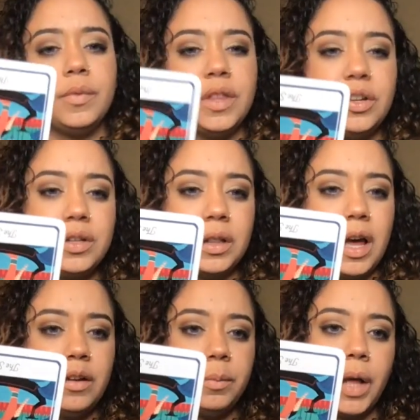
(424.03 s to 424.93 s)
there's a
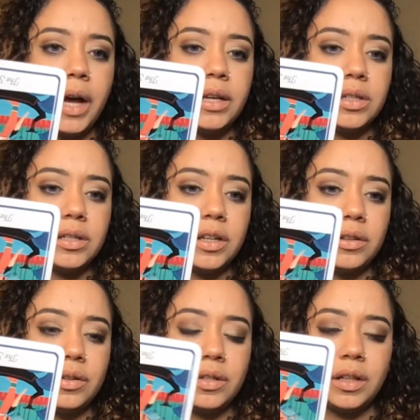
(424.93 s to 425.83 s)
lot of blockages
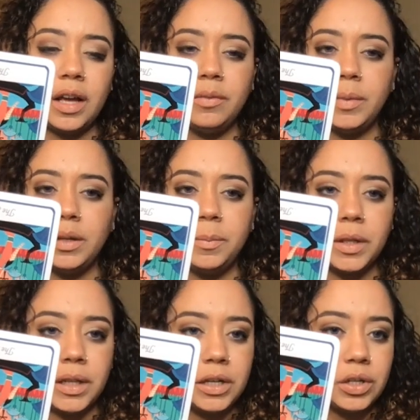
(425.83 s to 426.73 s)
here. There's a lot of
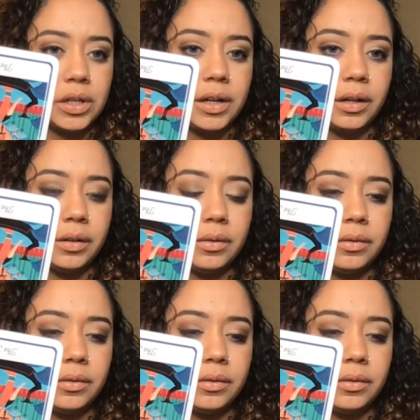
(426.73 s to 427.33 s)
manipulation here.